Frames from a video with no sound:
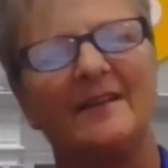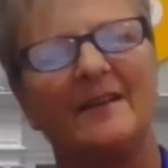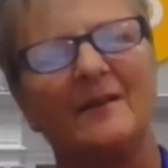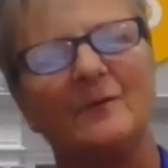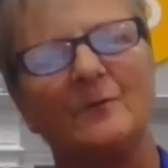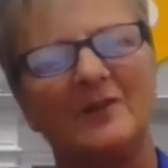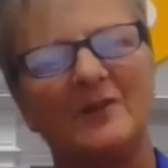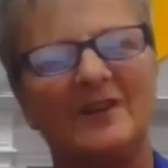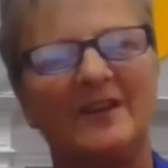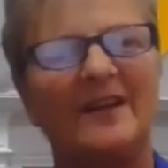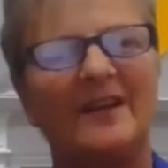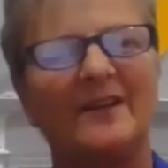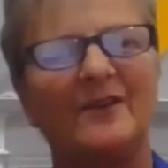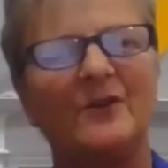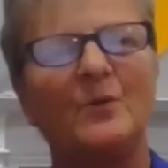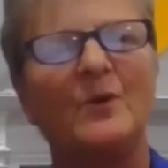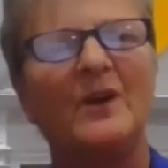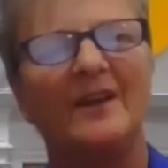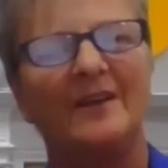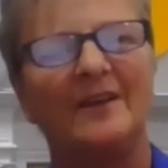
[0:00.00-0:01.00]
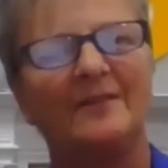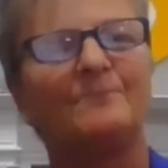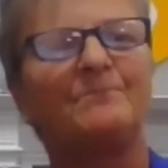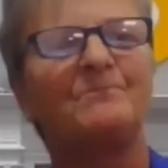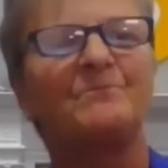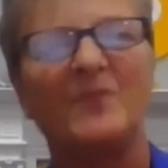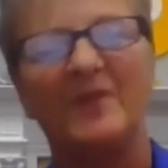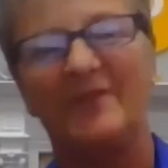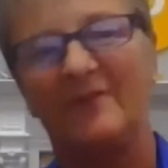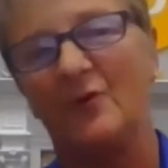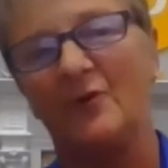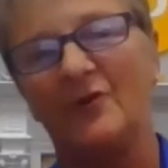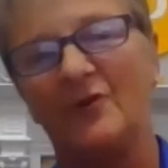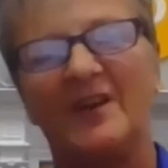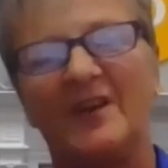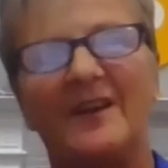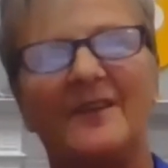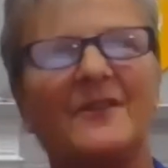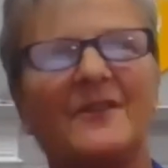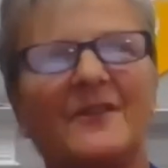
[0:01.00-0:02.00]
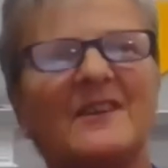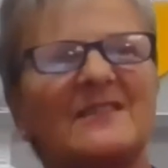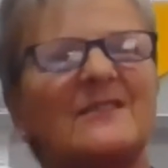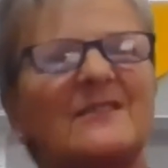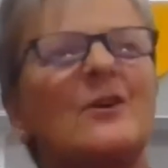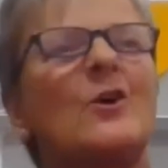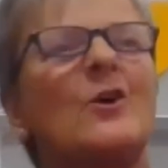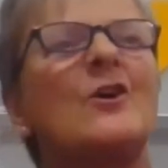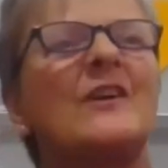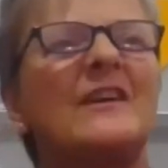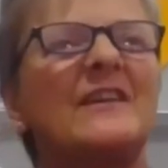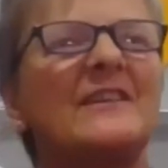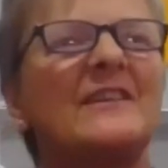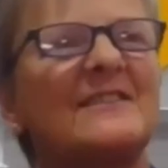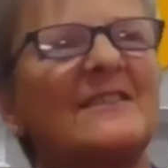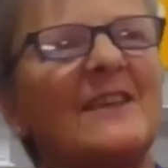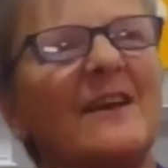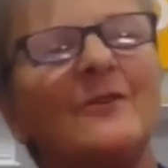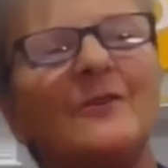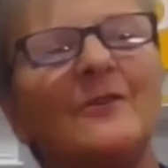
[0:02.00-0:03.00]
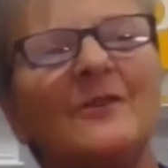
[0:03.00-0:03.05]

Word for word: and I wouldn't let you in before you hit those targets. So